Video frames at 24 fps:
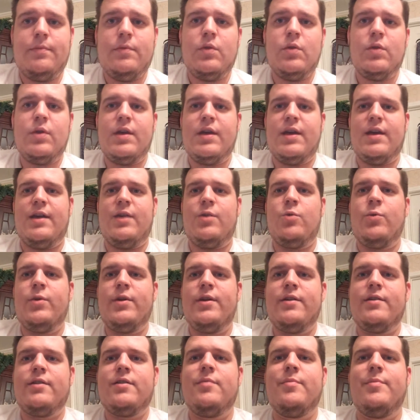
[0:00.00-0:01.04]
Okay,
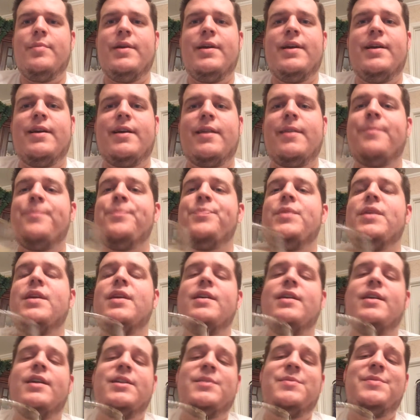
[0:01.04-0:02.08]
we are back.
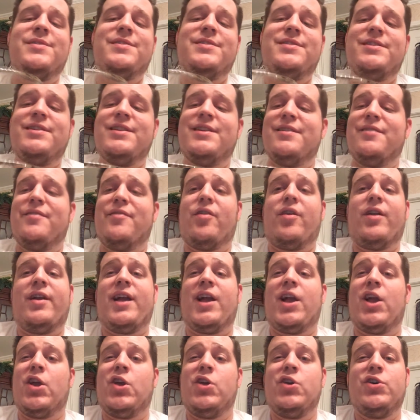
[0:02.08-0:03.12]
It's been sitting for like
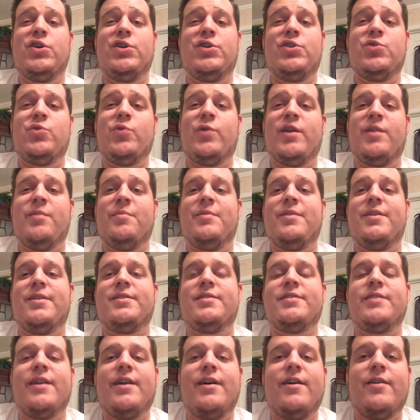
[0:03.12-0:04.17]
a good 20
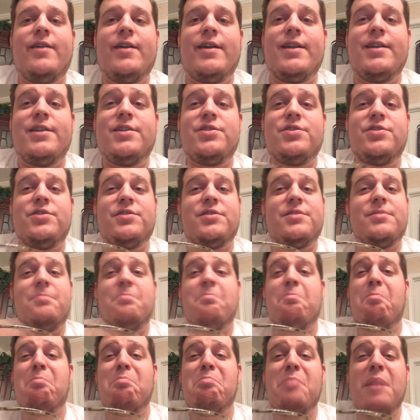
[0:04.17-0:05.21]
minutes now, and it's just
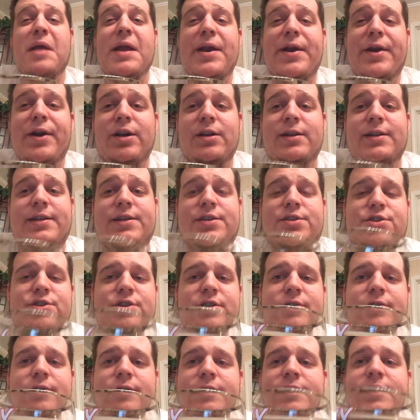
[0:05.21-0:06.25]
barely
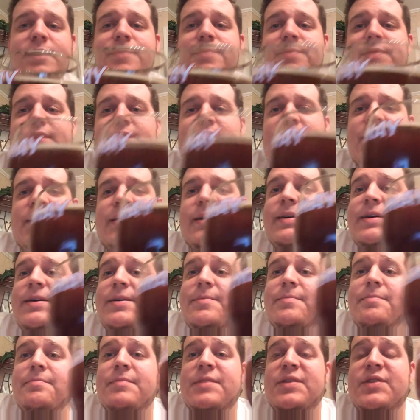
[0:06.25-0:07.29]
chilled.
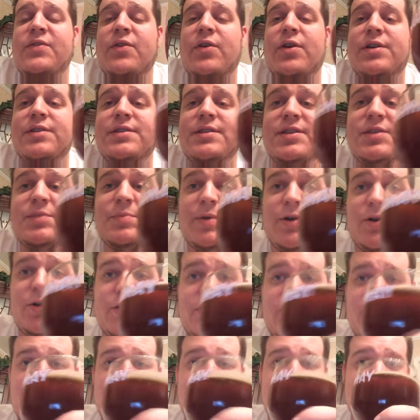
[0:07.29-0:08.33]
As far as the smell
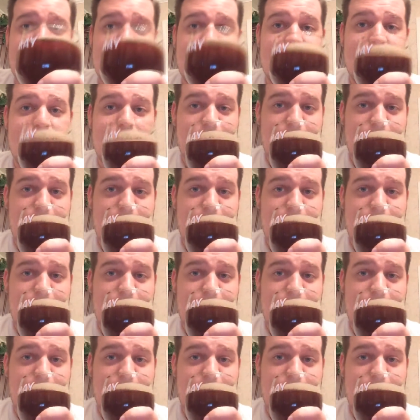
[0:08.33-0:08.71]
goes,